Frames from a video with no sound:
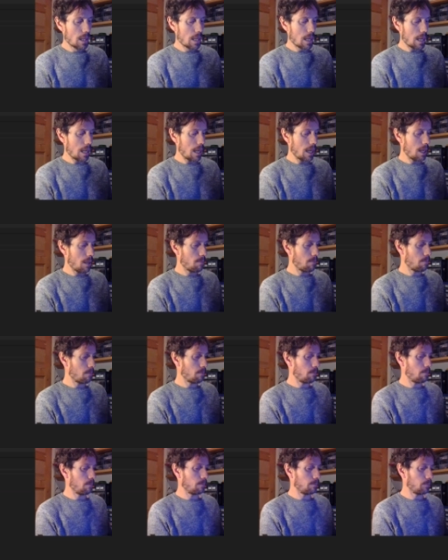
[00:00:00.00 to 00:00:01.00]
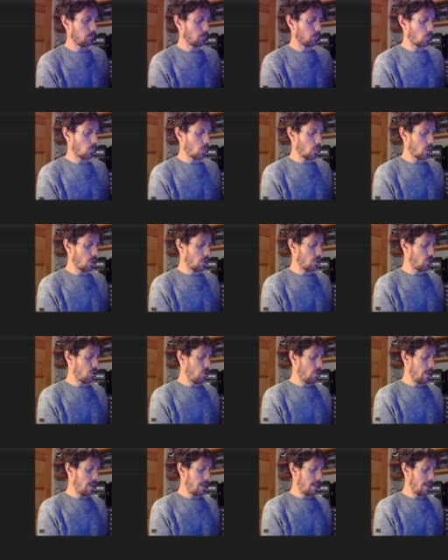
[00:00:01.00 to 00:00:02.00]
um, so
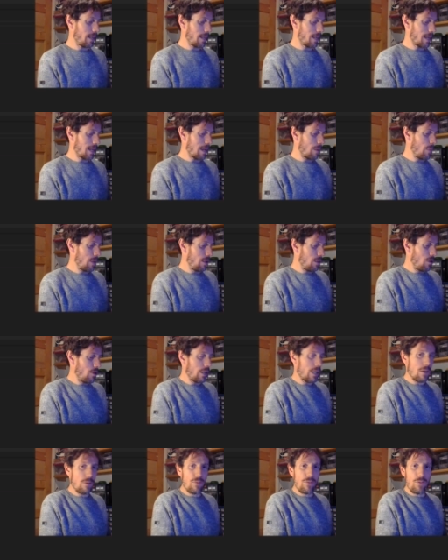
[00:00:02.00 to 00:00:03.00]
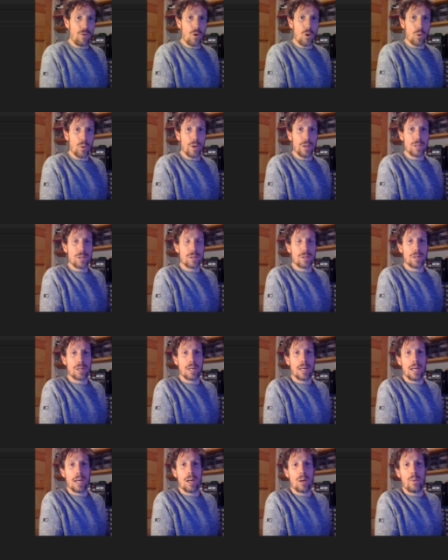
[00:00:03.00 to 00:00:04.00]
it, I mean looking forward
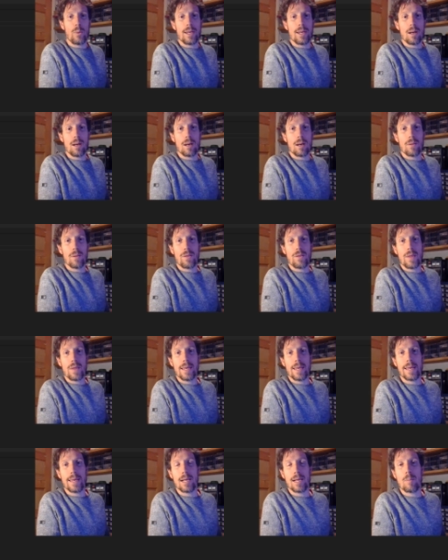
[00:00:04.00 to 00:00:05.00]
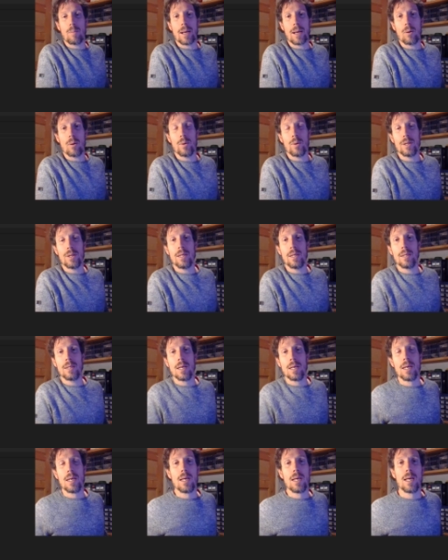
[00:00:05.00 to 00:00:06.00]
uh, we are thinking about with the
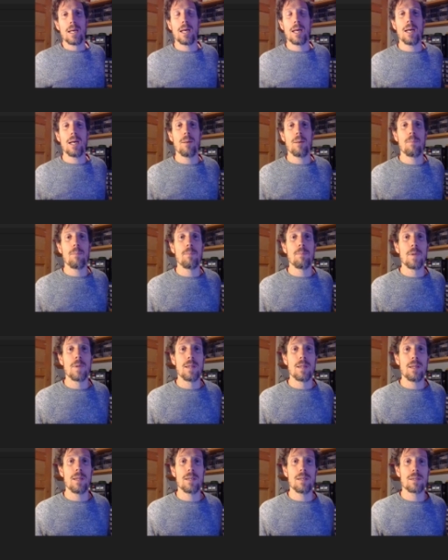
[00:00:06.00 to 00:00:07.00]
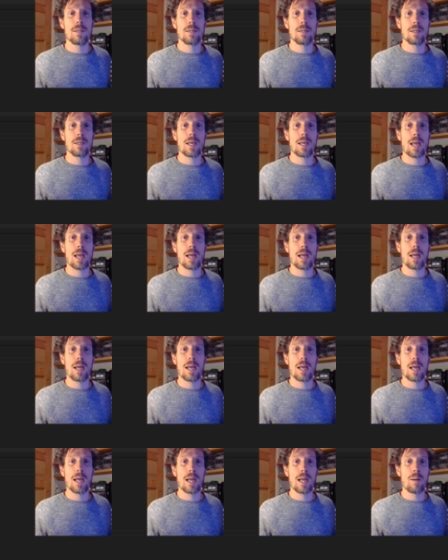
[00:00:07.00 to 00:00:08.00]
um, this
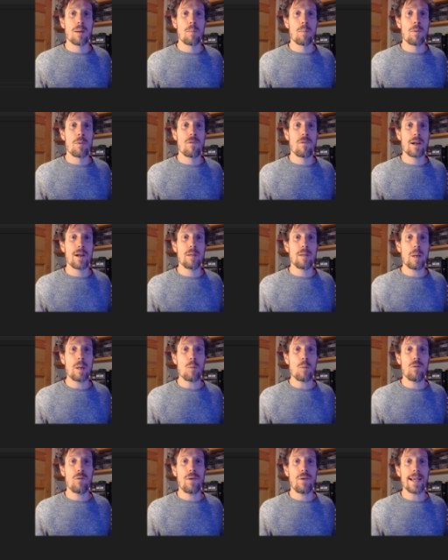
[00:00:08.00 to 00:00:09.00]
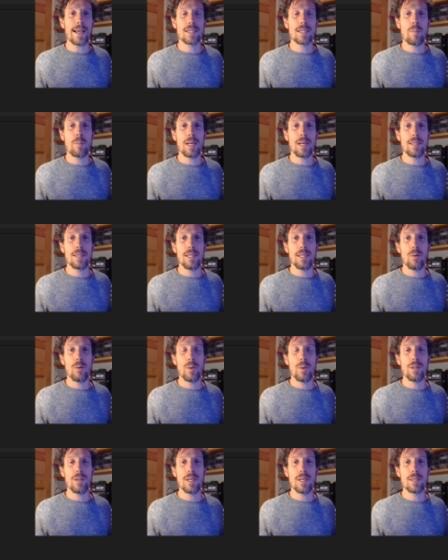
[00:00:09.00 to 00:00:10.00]
providing a bit more flexibility
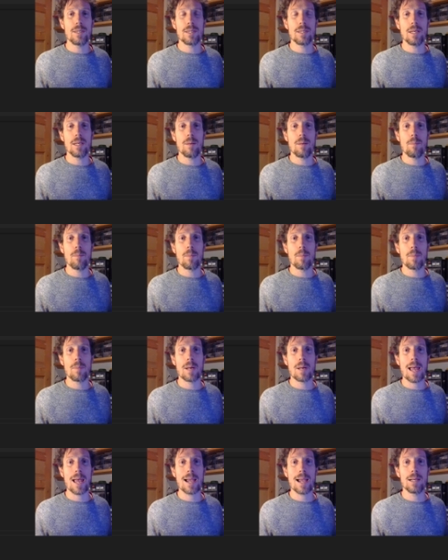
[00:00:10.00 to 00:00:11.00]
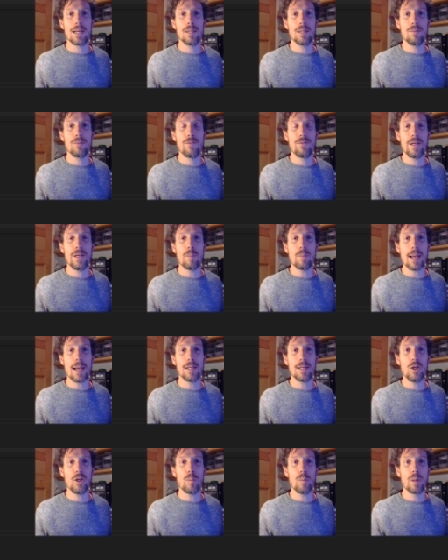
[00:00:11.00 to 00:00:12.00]
with this um, angle
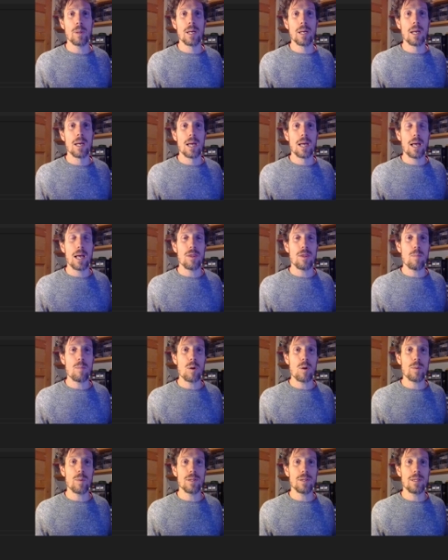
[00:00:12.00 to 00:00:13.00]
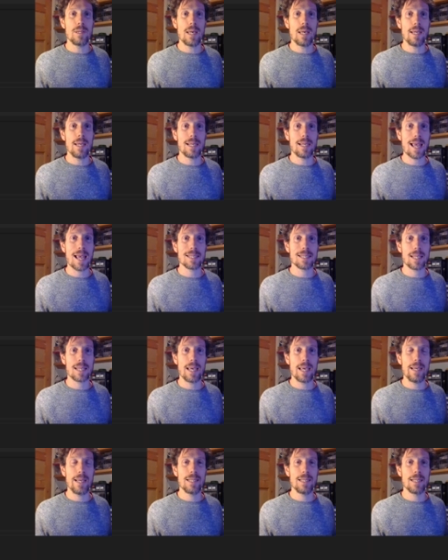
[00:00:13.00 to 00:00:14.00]
feedback loop. At the moment they
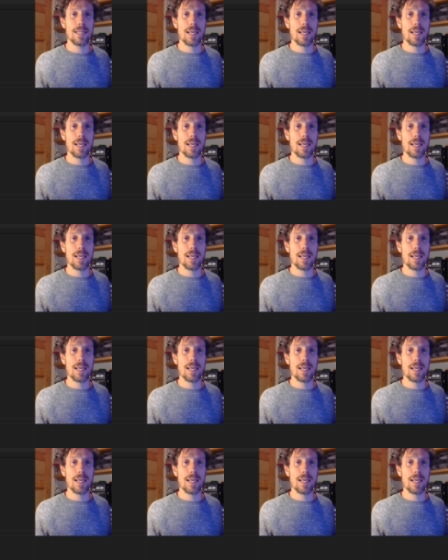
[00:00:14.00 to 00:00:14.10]
cascade,